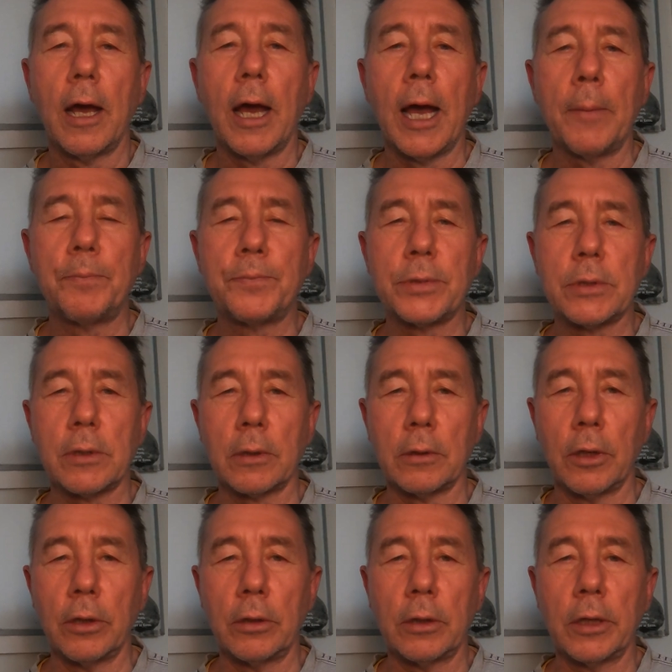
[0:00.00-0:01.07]

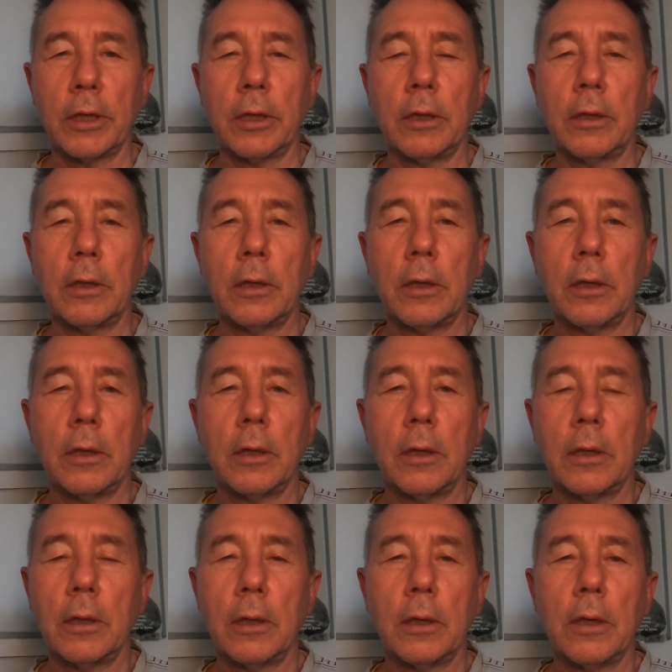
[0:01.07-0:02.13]
absolutely
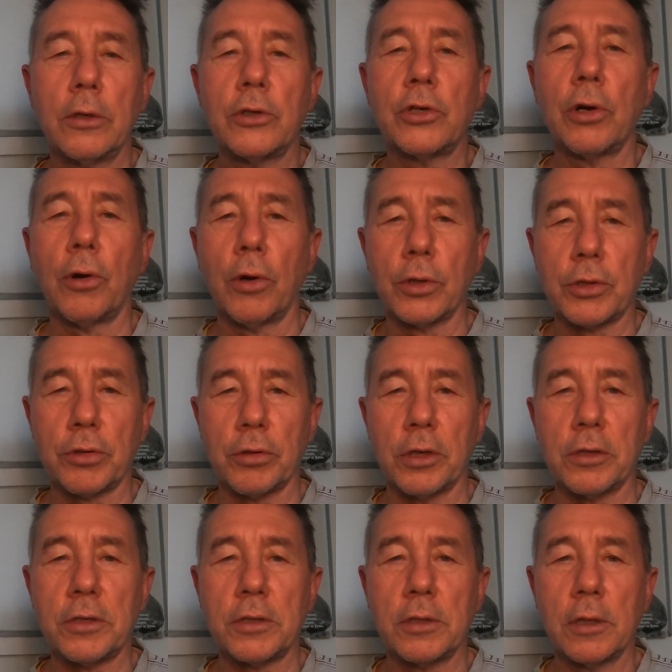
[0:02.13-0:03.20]

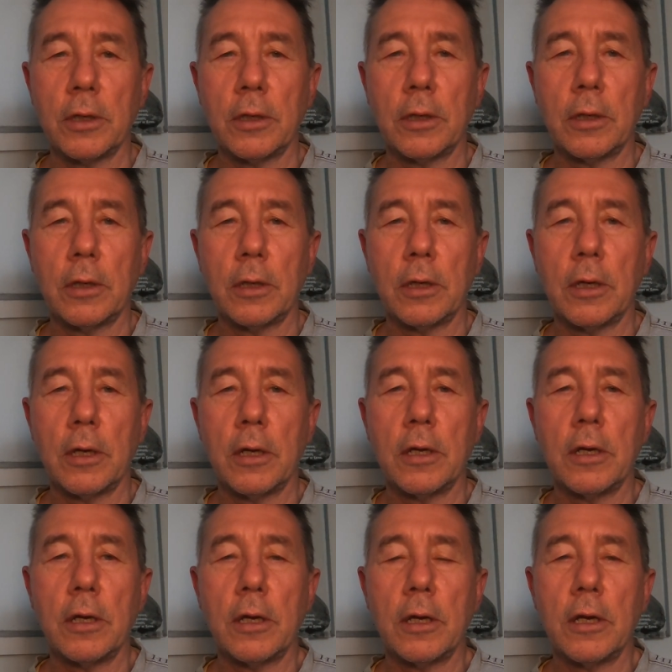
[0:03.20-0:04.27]
torturous
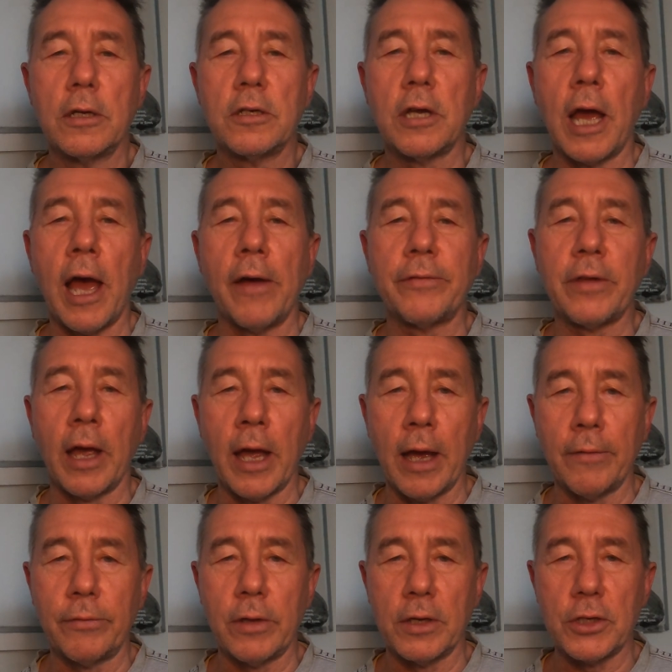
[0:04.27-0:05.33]
to
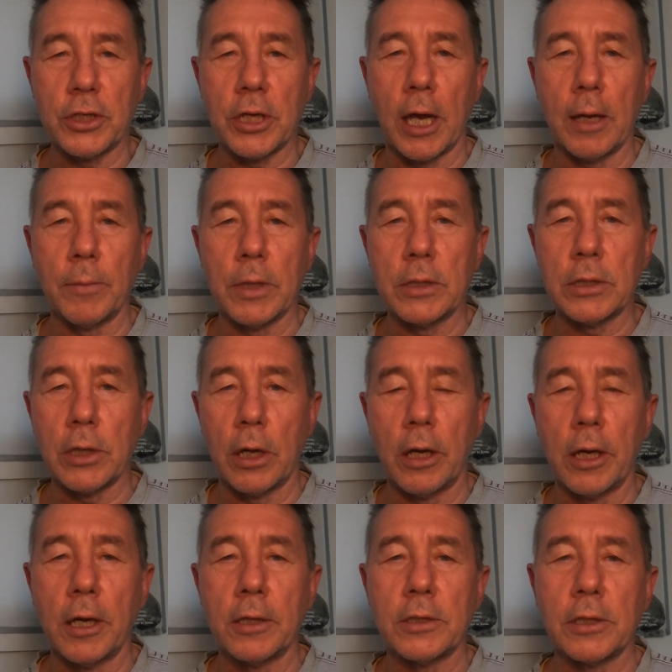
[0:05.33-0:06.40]
have this shame
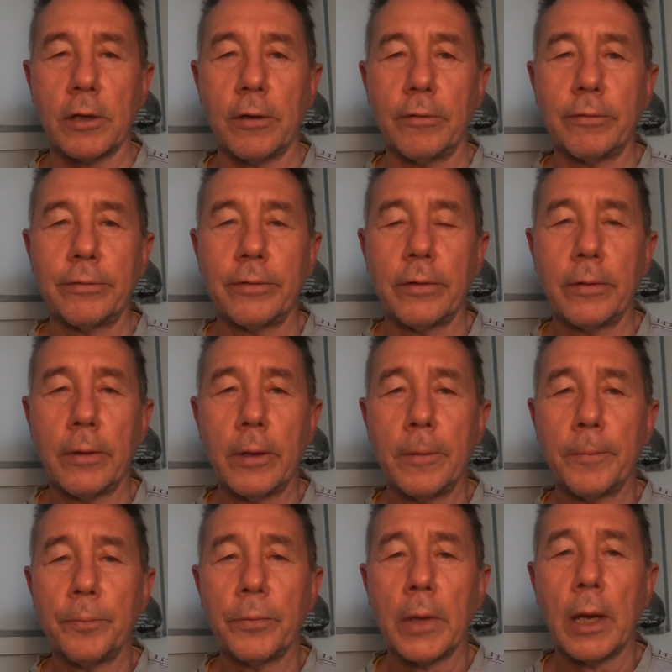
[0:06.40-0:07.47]
inside ourselves.
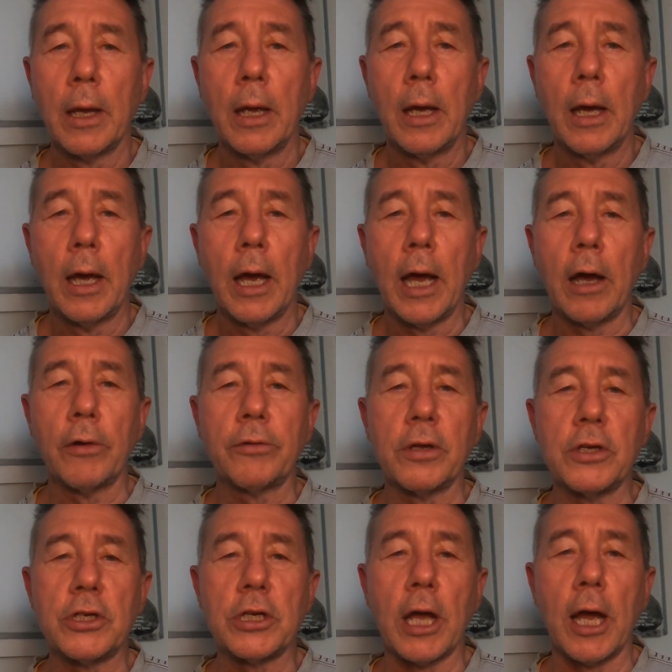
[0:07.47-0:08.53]
Healthy
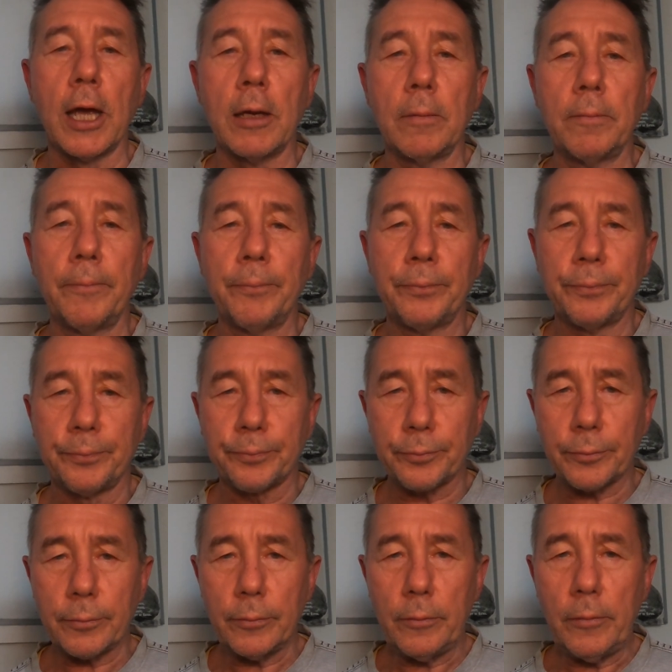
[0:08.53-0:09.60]
shame
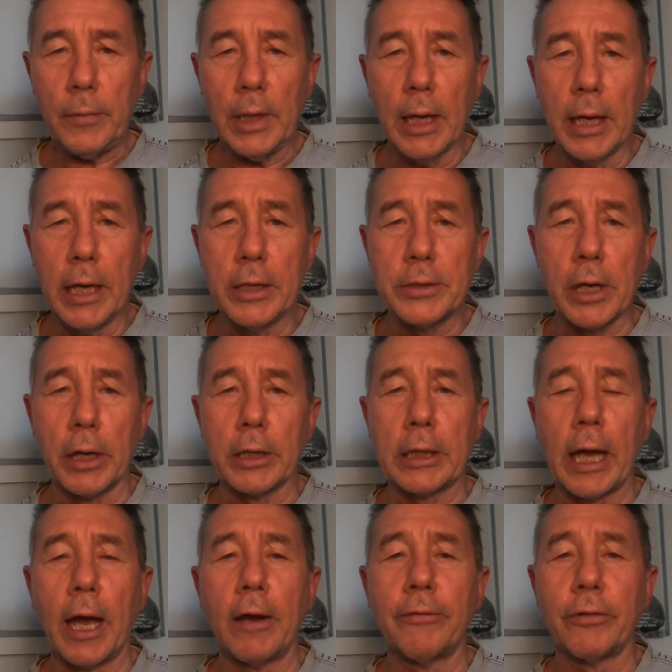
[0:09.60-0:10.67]
is
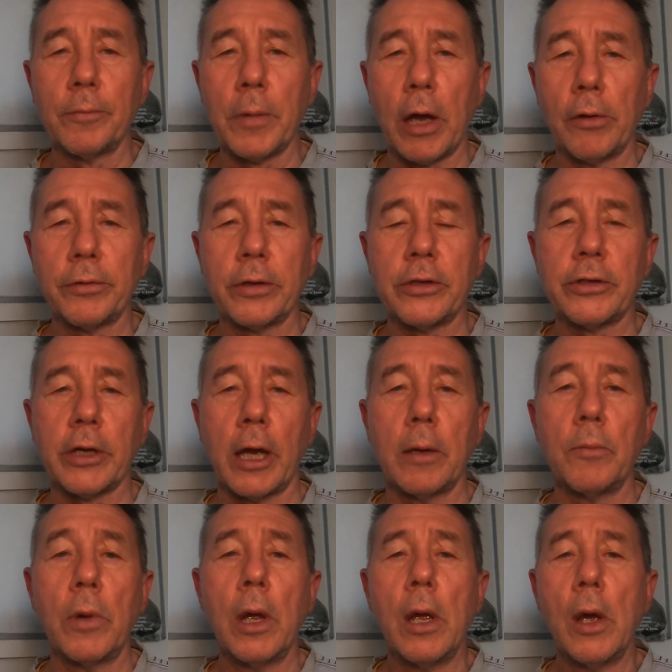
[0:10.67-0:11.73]
okay. From healthy
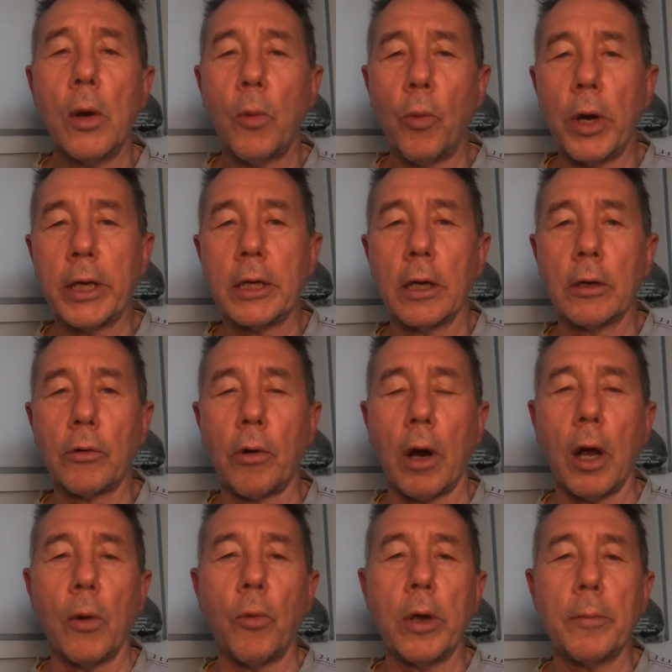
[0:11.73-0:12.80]
shame we can
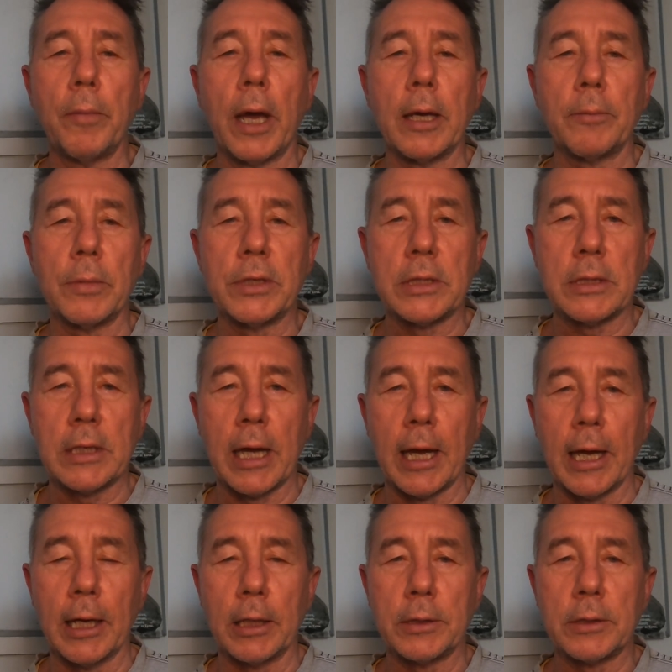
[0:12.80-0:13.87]
grow. We make
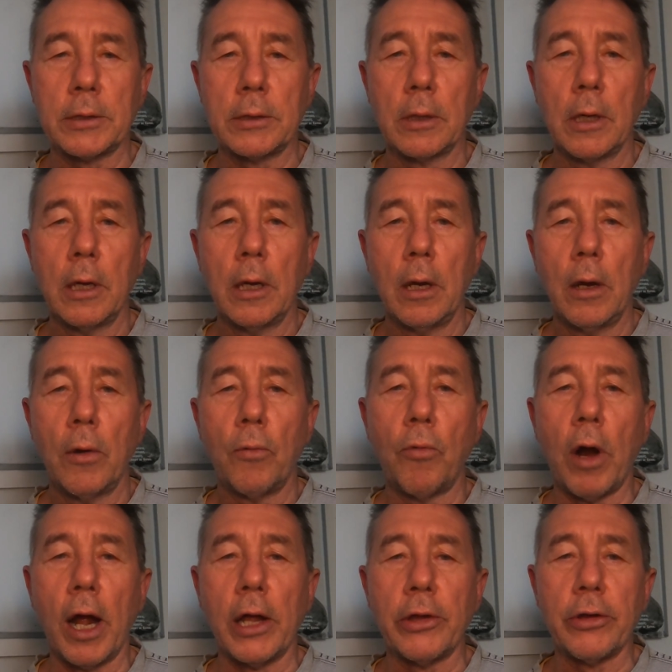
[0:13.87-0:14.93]
mistakes.
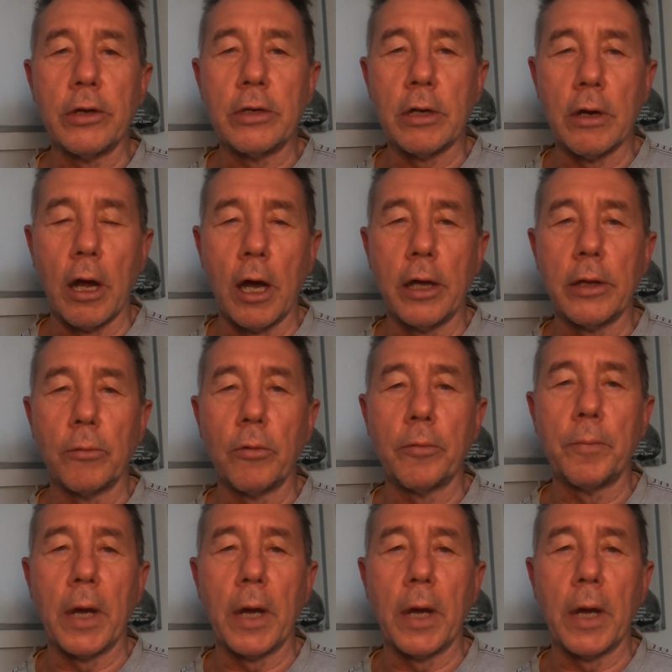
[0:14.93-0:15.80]
Rather than deny that we've